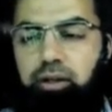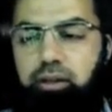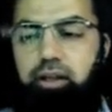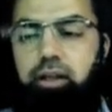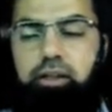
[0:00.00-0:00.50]

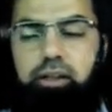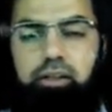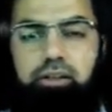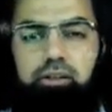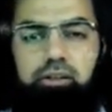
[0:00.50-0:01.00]
The
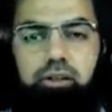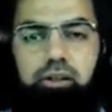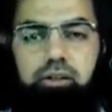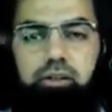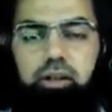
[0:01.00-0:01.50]

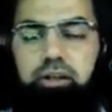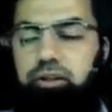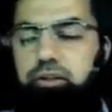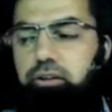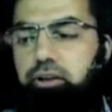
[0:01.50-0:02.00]

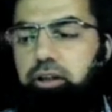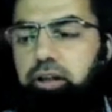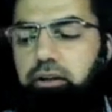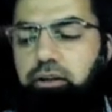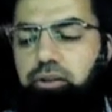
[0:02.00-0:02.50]
electrical circuit
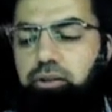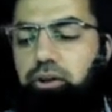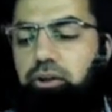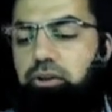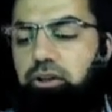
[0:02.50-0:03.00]
that is actually
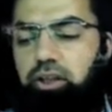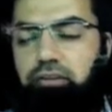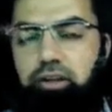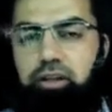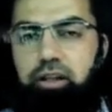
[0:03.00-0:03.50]

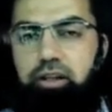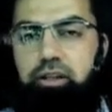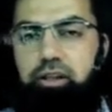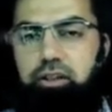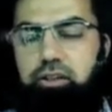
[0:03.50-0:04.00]
receiving the
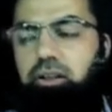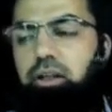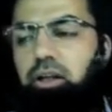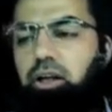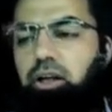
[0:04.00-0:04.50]
electrical energy
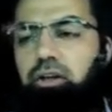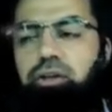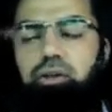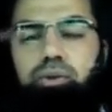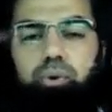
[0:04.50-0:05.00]
is
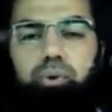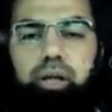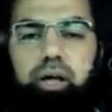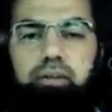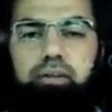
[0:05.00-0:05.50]
known
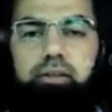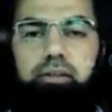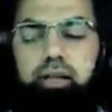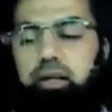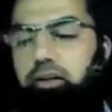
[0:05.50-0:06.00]
as the
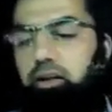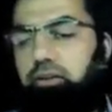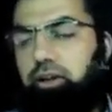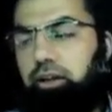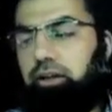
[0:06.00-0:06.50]
secondary
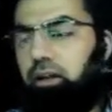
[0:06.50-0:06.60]
side.